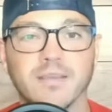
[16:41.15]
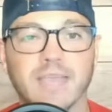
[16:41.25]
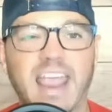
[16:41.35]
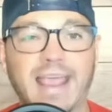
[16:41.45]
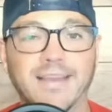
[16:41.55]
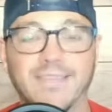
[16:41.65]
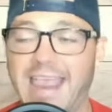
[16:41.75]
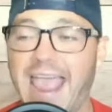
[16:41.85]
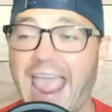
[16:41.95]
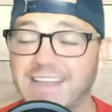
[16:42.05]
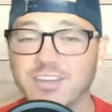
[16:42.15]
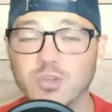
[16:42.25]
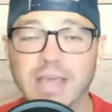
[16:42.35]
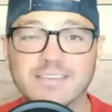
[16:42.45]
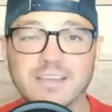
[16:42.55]
And they had to do
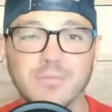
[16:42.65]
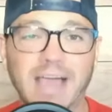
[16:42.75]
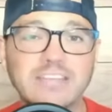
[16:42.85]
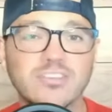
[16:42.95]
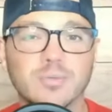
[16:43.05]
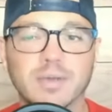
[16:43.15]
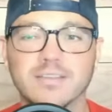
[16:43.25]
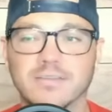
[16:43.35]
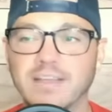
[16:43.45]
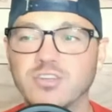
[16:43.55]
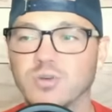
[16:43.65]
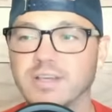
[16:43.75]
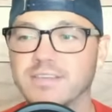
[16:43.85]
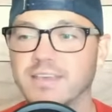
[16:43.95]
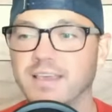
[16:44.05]
that some last year because of
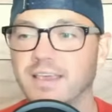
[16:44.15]
injuries.